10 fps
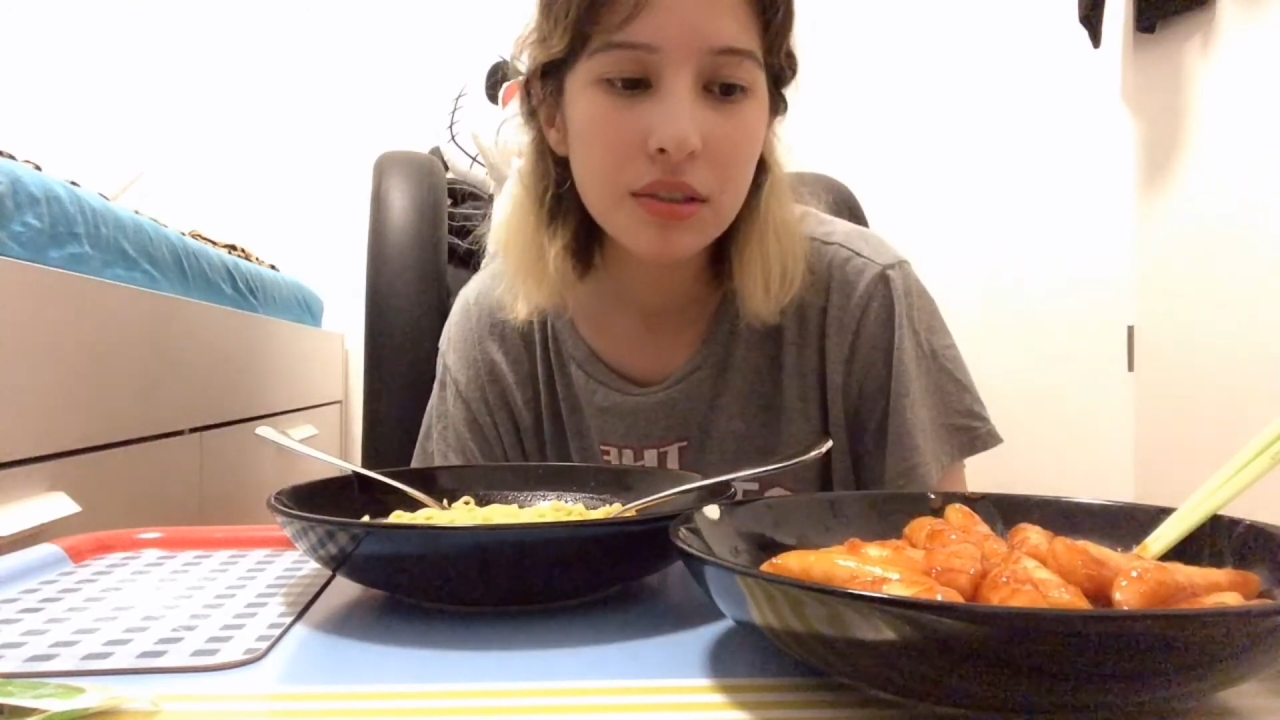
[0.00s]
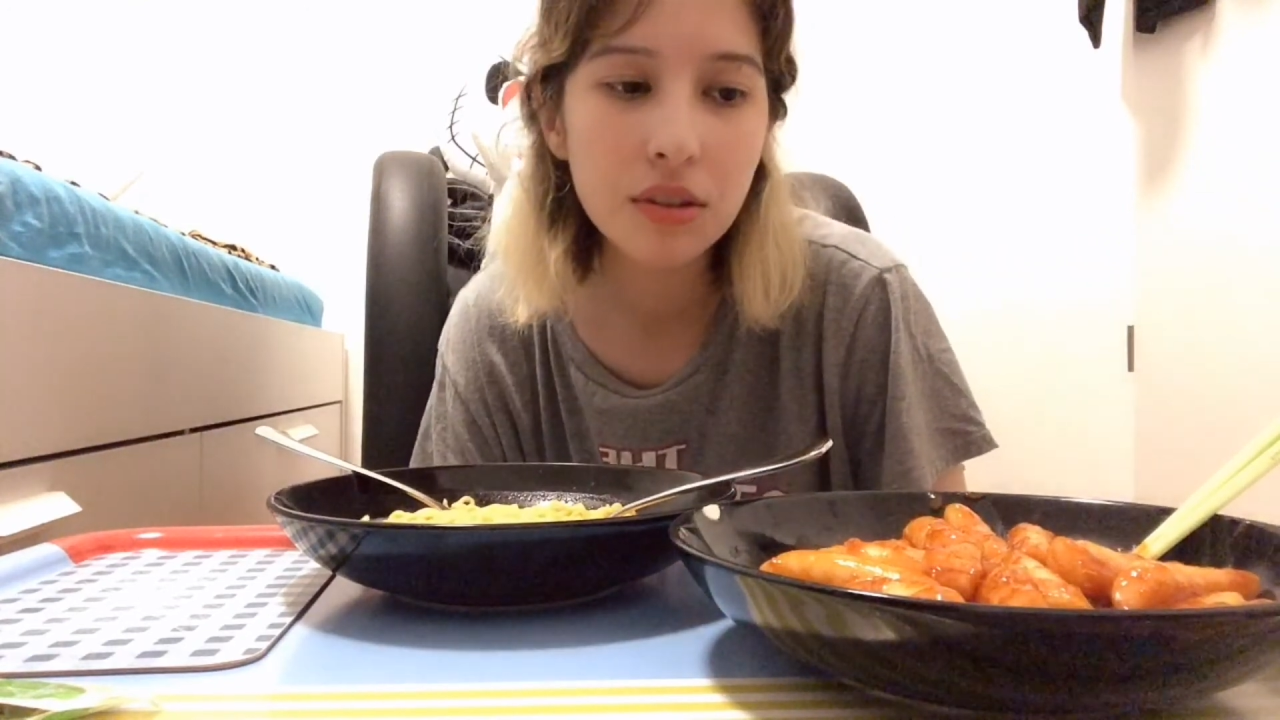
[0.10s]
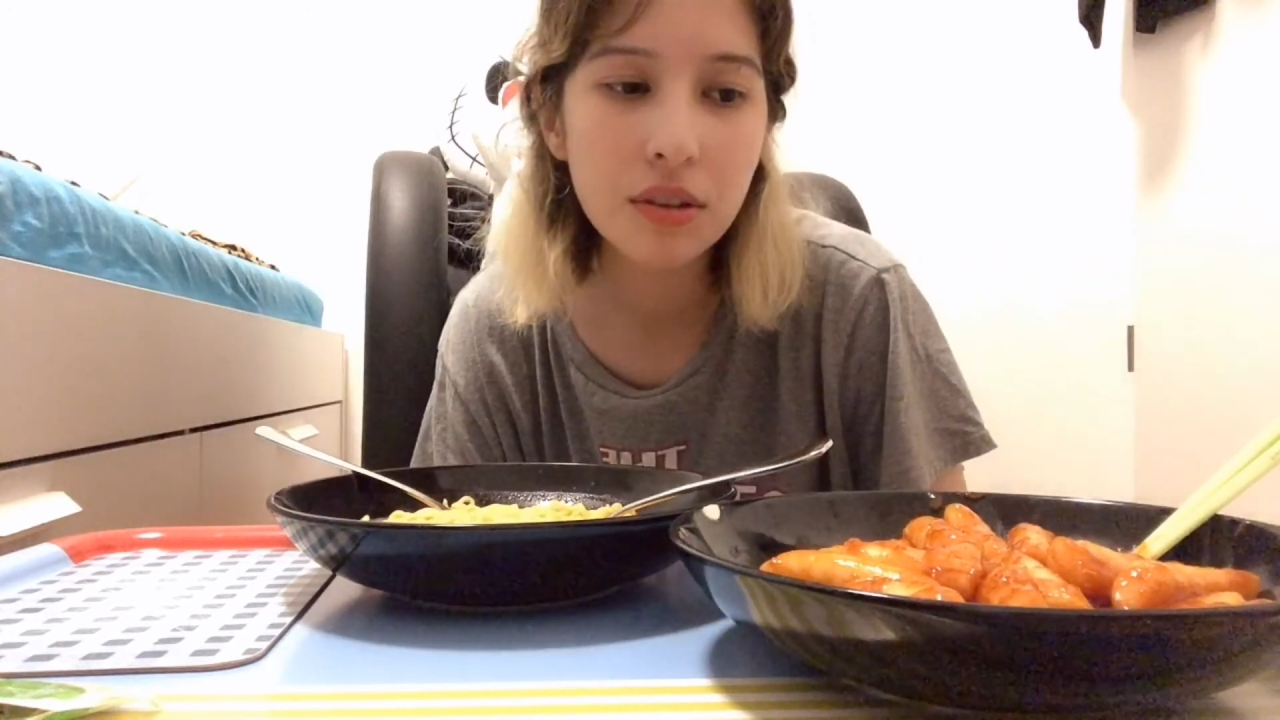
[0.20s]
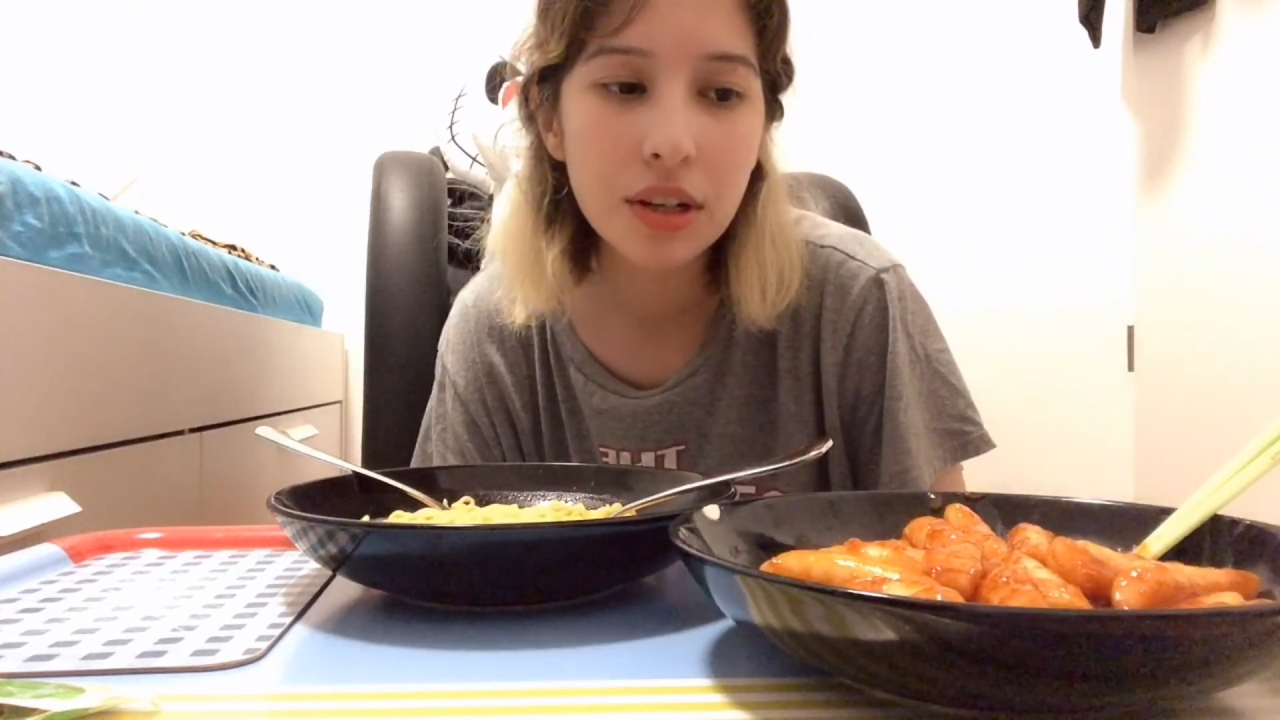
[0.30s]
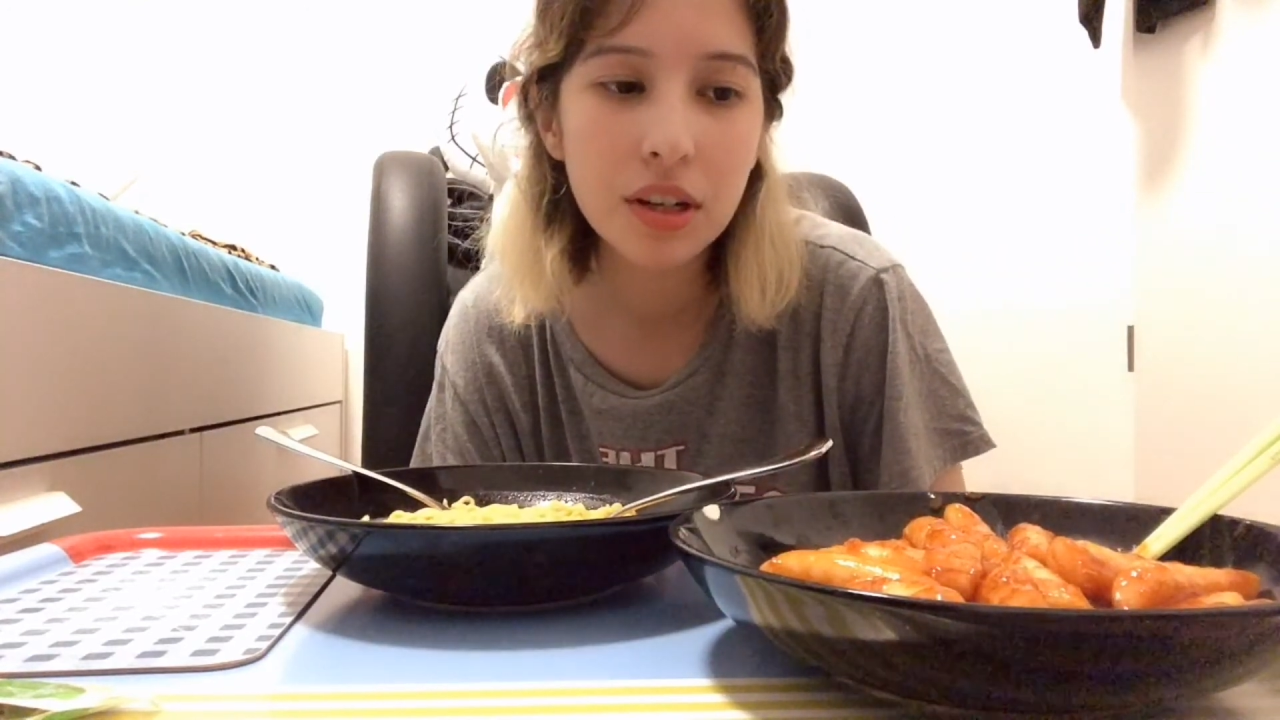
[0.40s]

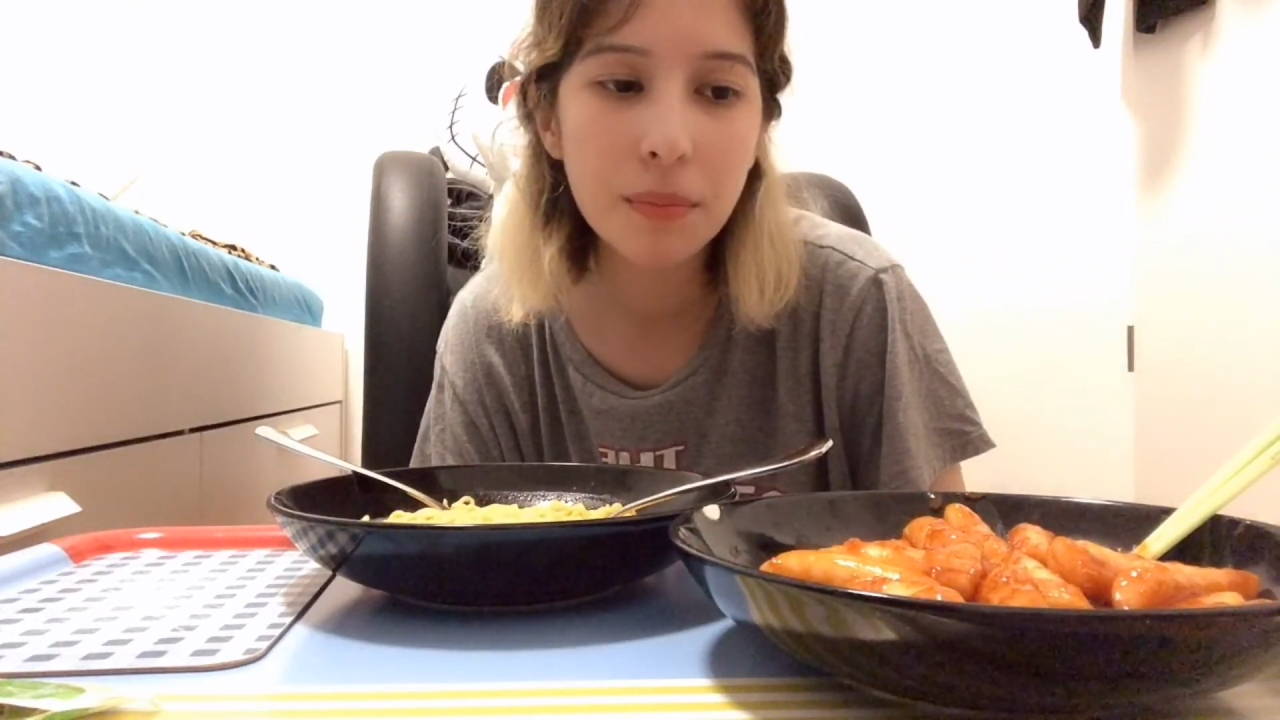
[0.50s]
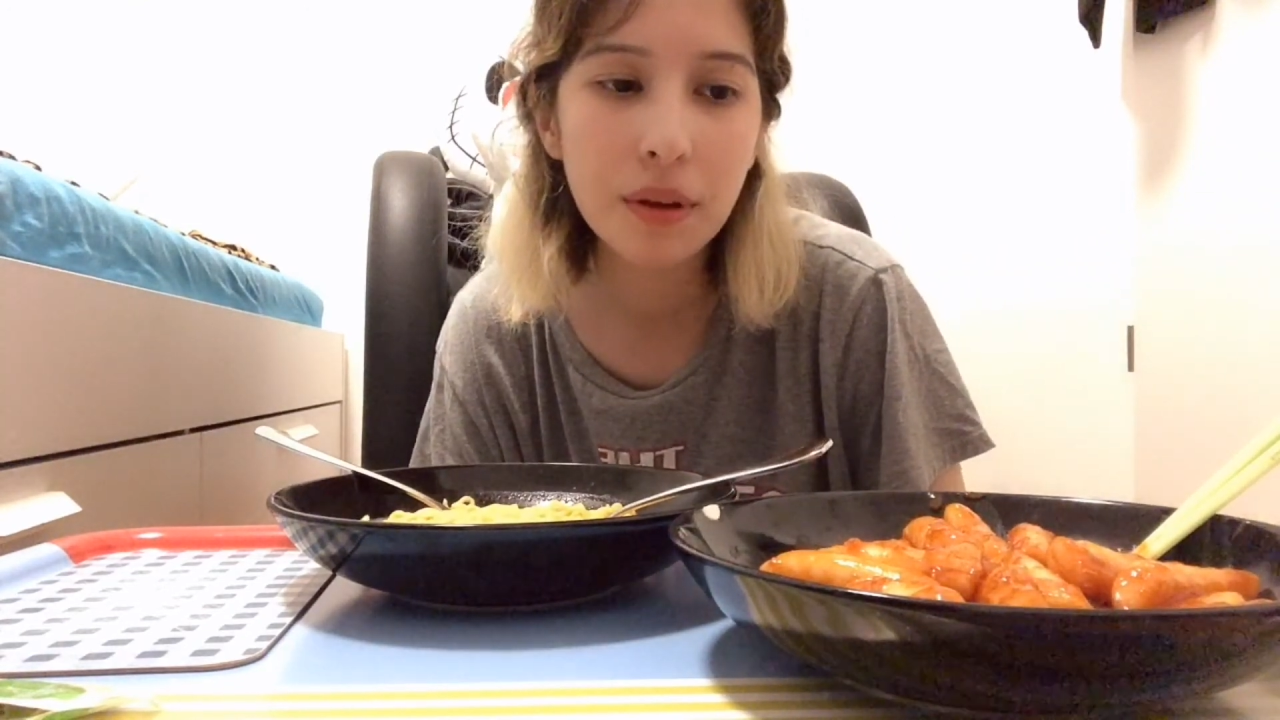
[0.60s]
growing up,